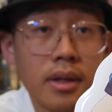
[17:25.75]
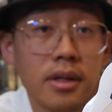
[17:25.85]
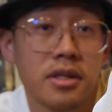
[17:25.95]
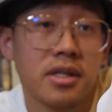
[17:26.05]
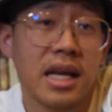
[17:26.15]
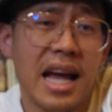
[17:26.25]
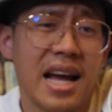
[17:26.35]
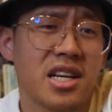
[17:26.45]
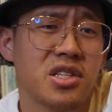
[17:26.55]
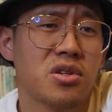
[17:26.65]
This is
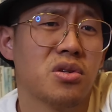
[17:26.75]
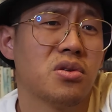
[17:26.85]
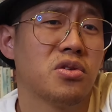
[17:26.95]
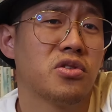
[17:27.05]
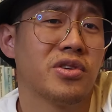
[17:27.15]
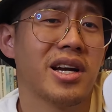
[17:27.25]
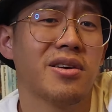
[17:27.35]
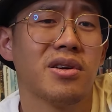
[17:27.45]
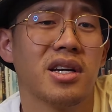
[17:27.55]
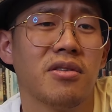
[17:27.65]
Azure
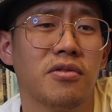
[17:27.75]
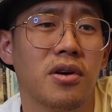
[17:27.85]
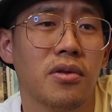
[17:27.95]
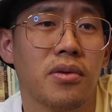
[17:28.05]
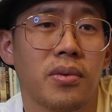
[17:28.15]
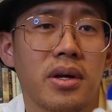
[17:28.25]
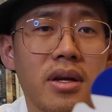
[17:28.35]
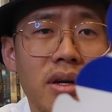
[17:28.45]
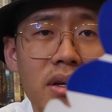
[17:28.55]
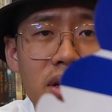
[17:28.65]
Striker Gunvolt 3.
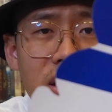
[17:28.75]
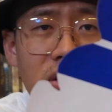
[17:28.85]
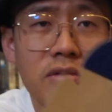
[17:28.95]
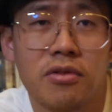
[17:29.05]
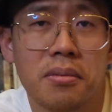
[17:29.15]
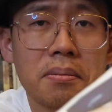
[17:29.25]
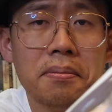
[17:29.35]
Character from...